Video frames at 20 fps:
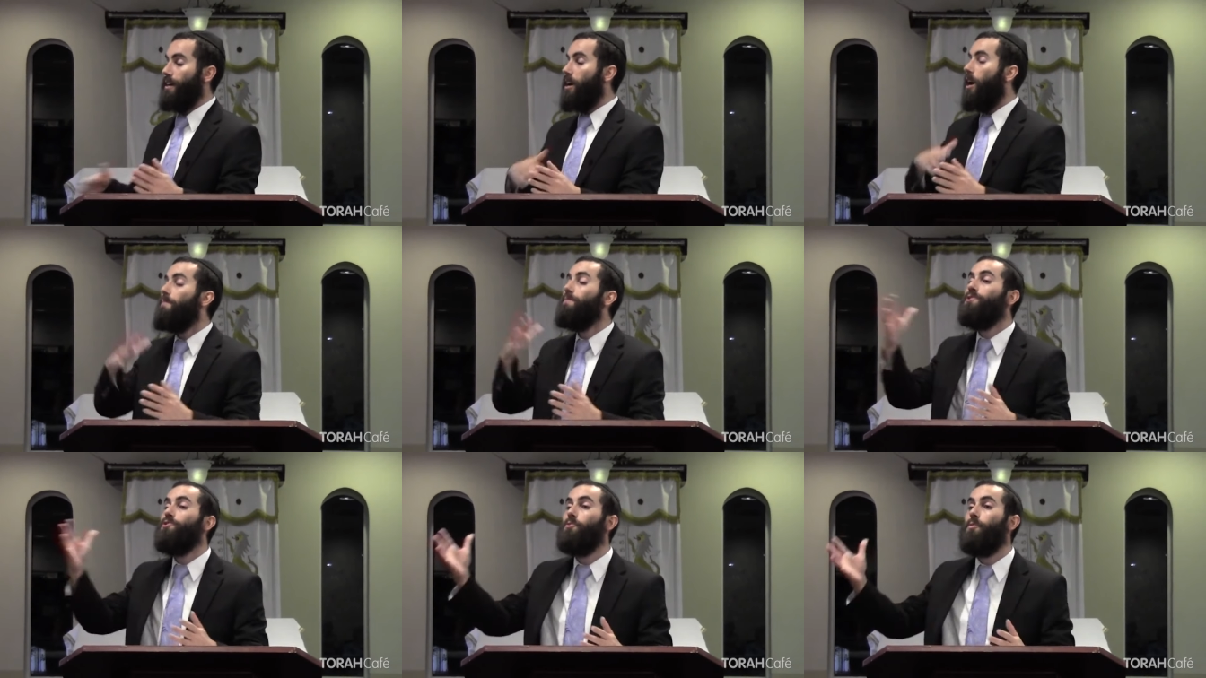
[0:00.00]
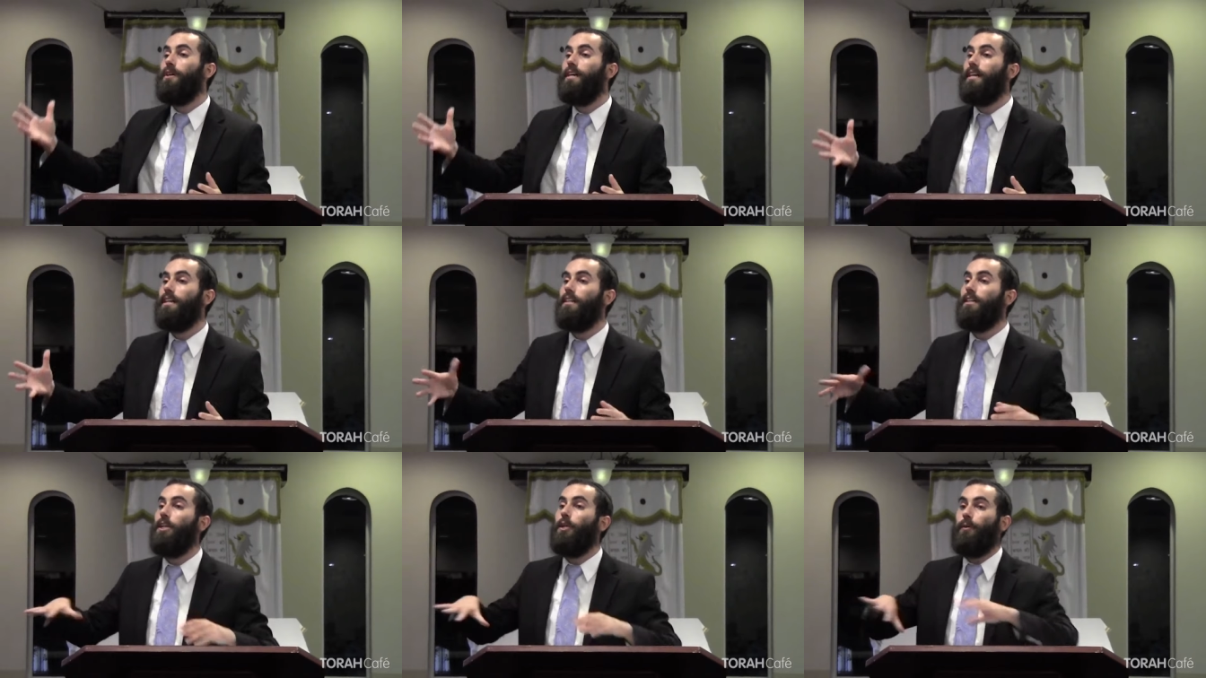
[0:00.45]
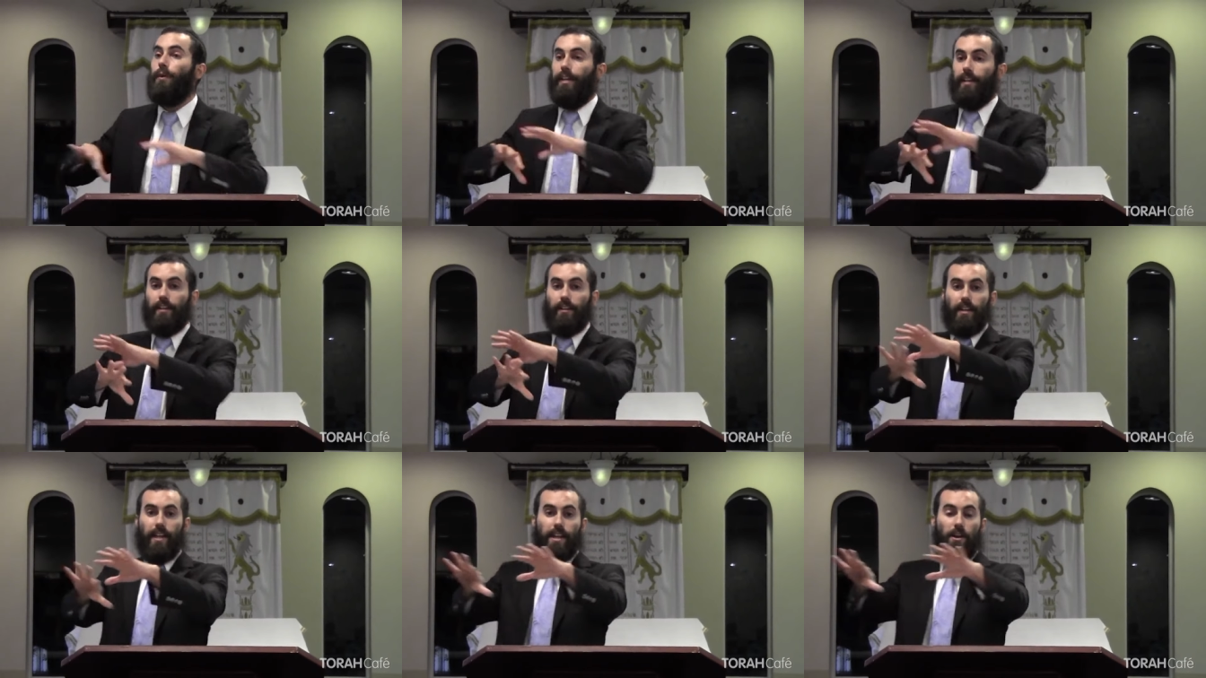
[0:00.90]
He comes to a
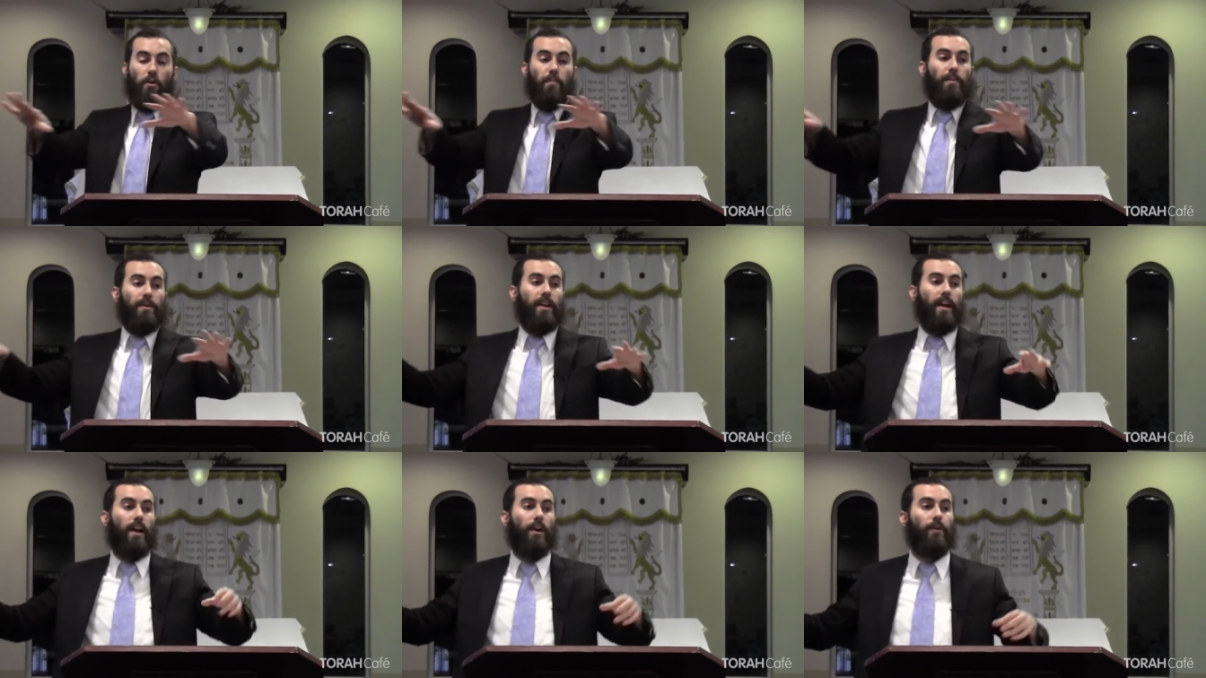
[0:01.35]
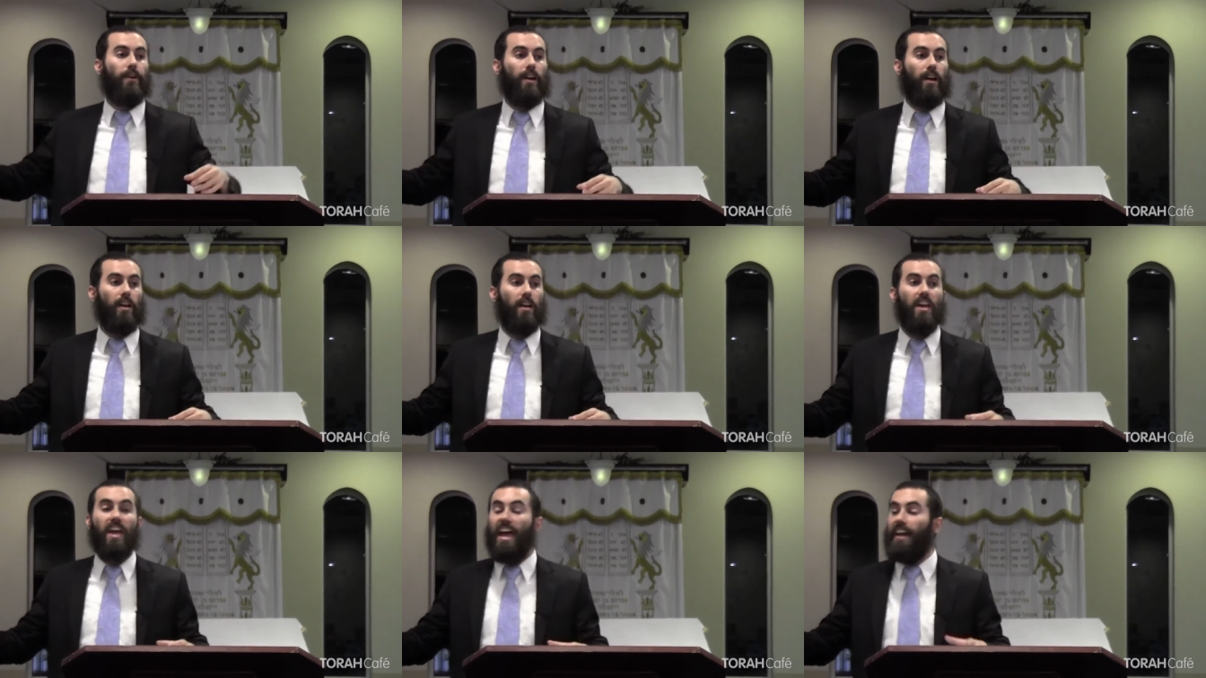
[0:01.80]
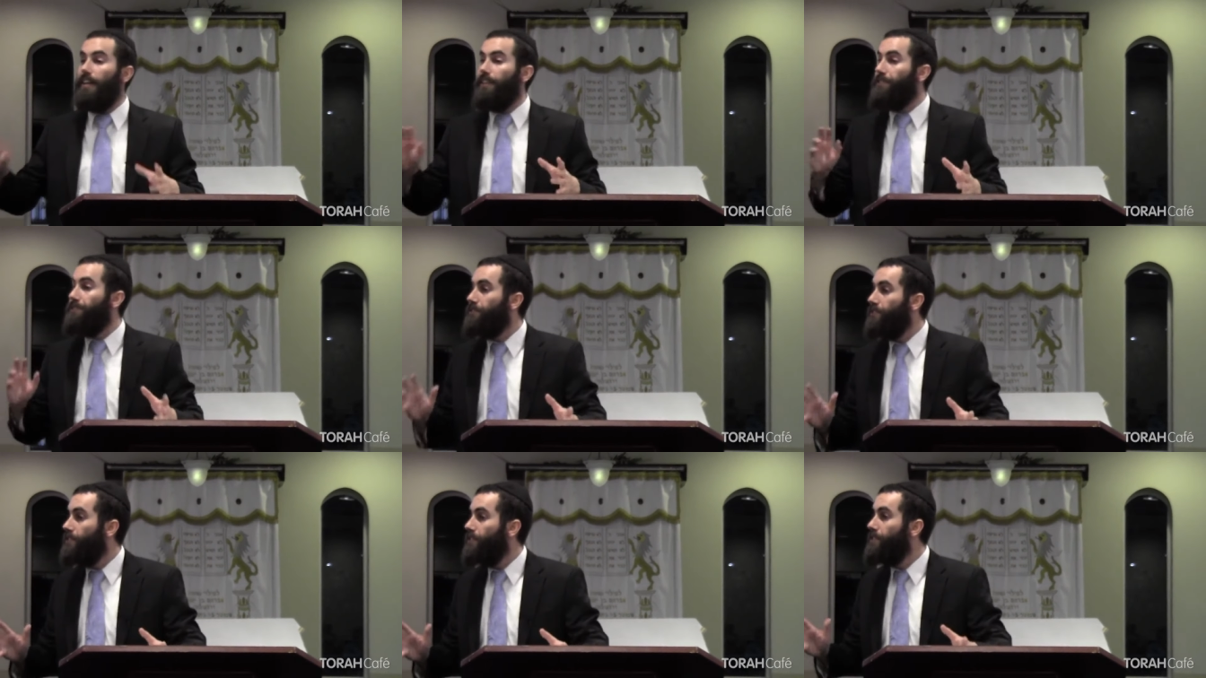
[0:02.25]
clearing, an open area, and he
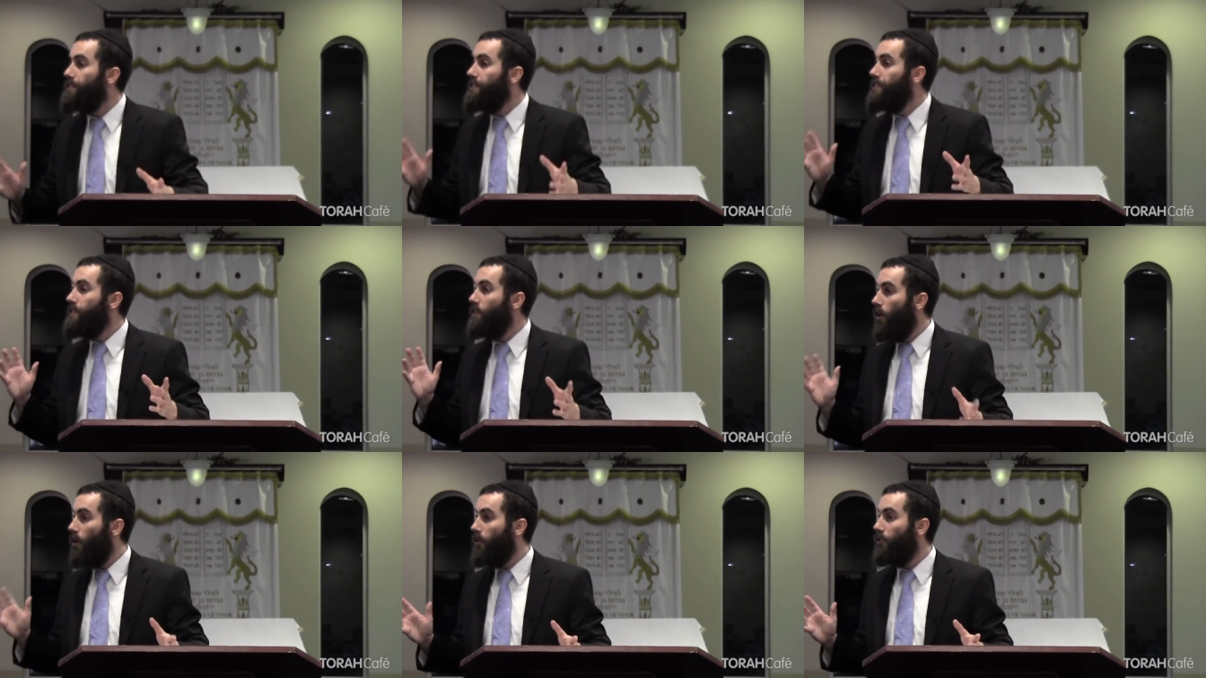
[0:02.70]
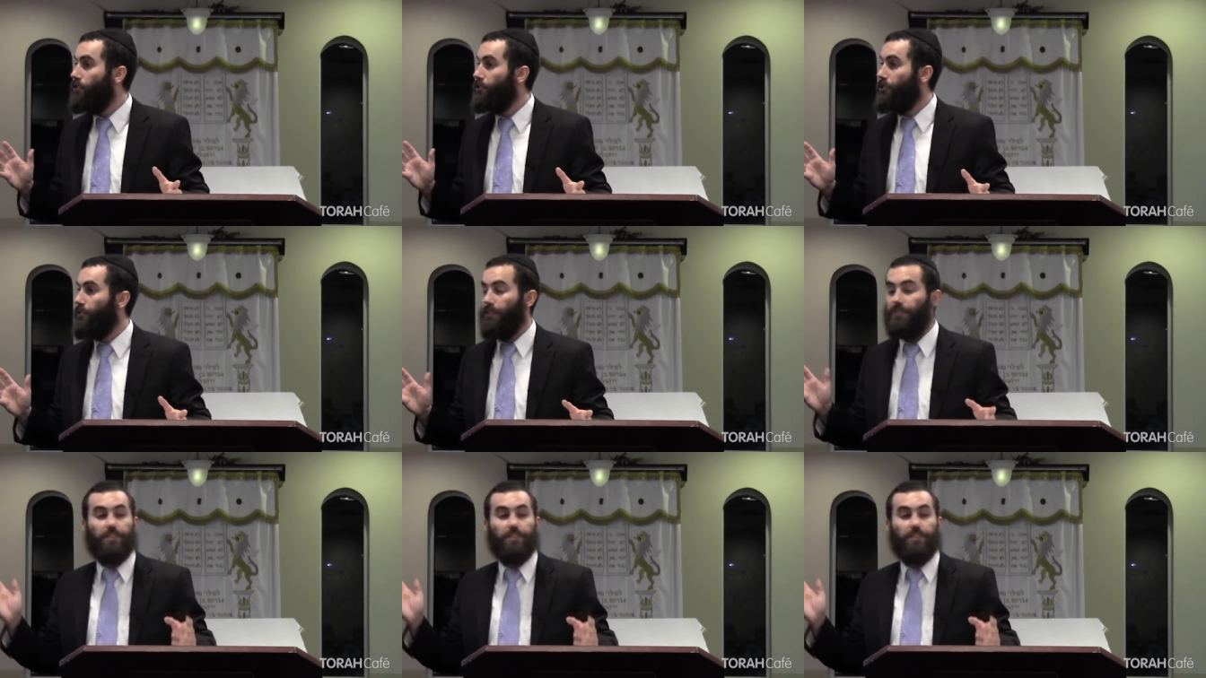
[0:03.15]
sees the archer.